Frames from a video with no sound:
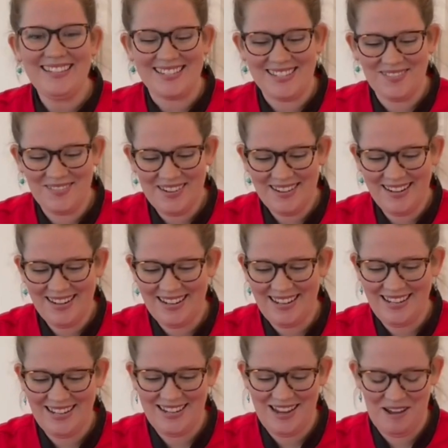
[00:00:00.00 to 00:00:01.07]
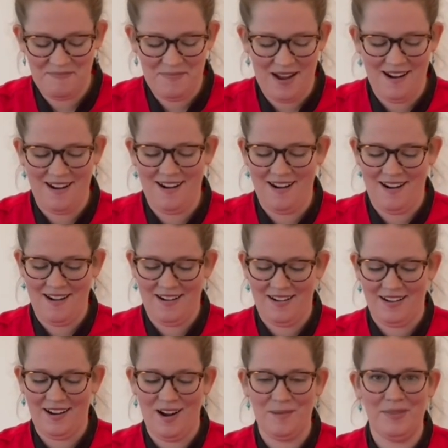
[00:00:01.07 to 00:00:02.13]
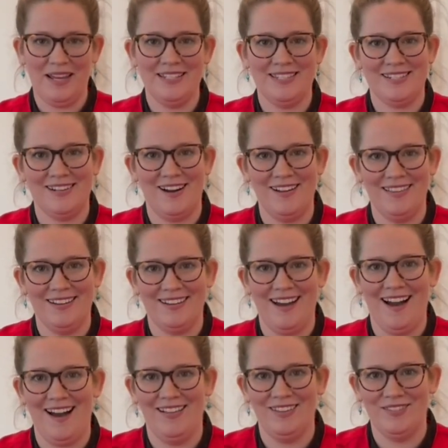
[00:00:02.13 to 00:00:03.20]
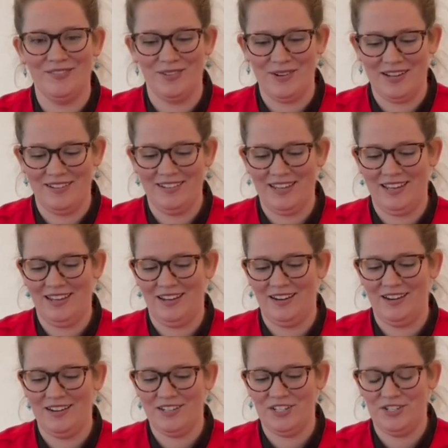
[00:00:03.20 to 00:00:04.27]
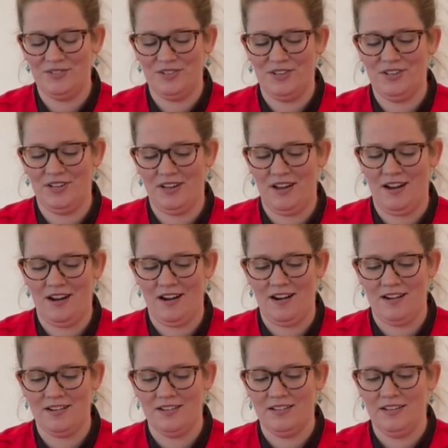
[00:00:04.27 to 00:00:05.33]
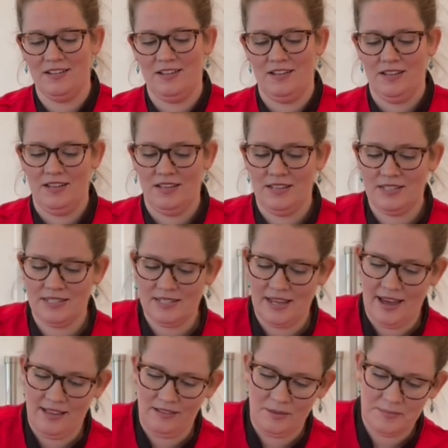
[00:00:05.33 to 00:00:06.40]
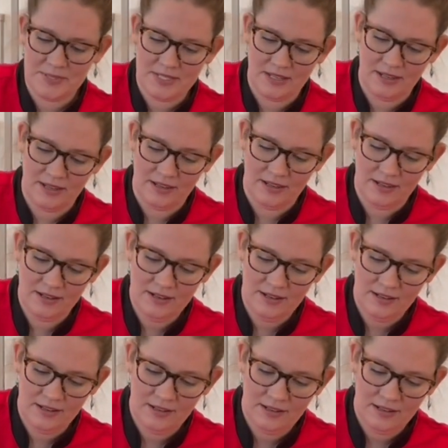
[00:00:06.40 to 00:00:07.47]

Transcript: so we're gonna heat up our caramelized garlic olive oil here to cook our scallops in.